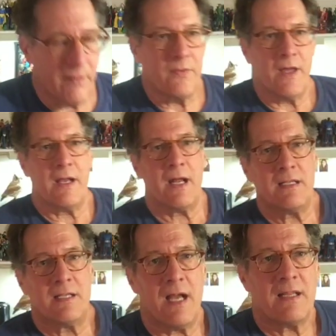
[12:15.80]
then I
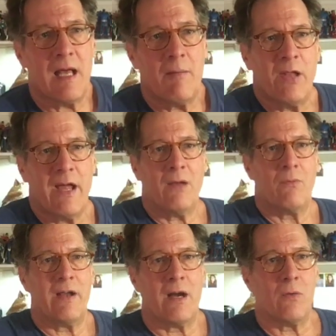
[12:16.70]
take that black and
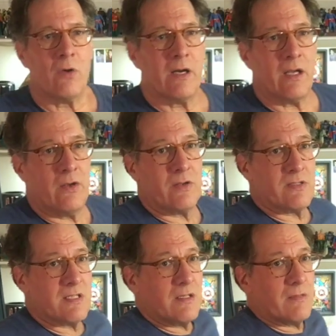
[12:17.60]
white artwork, and you can
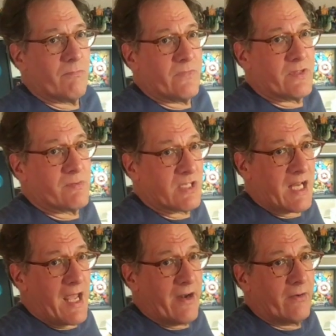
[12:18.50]
see the
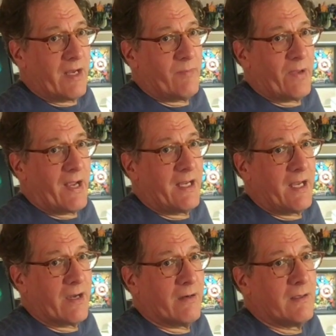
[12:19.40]
scanner right back
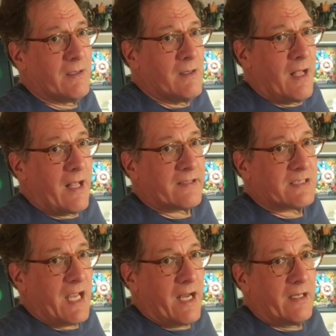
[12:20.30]
here. I'll
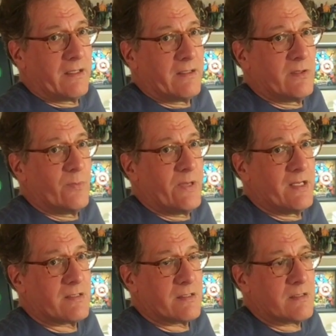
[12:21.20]
scan it in two
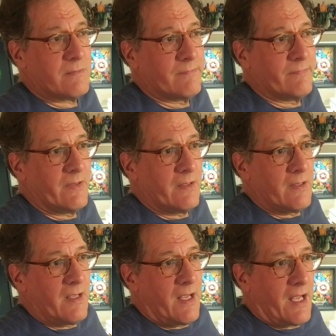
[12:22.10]
pieces
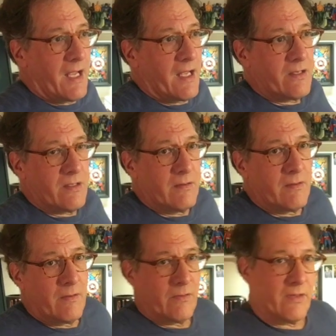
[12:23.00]
and
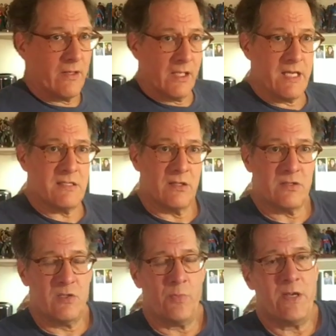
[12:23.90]
then lace those
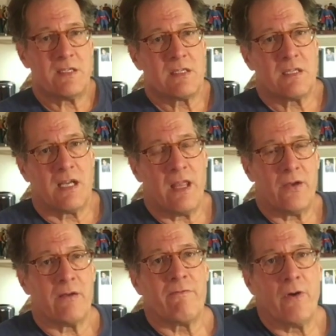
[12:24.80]
two pieces
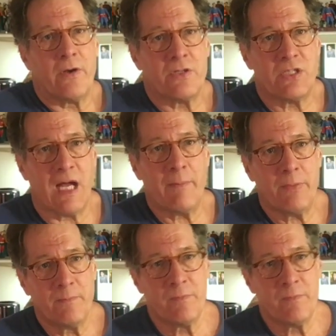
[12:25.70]
together in Photoshop